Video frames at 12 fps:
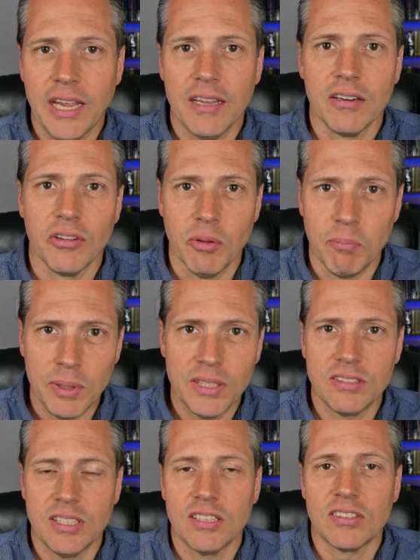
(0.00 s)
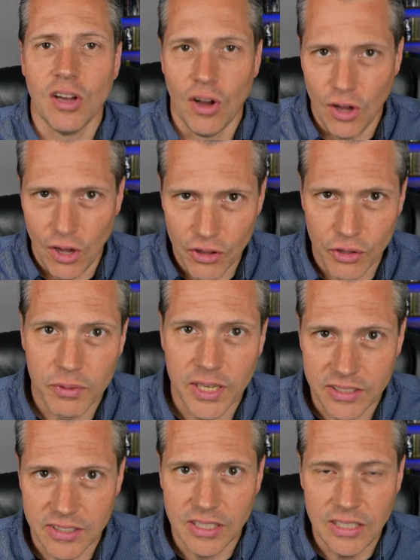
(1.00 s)
handle the business all the
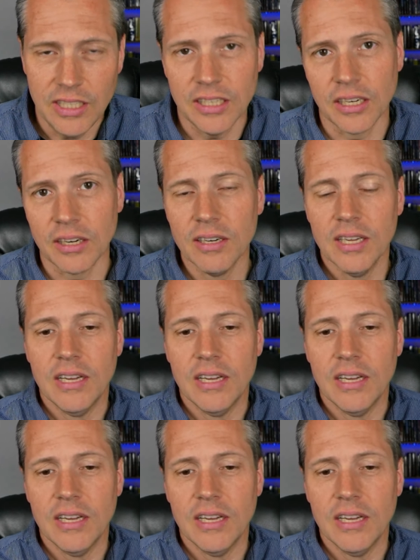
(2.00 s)
rest of the year.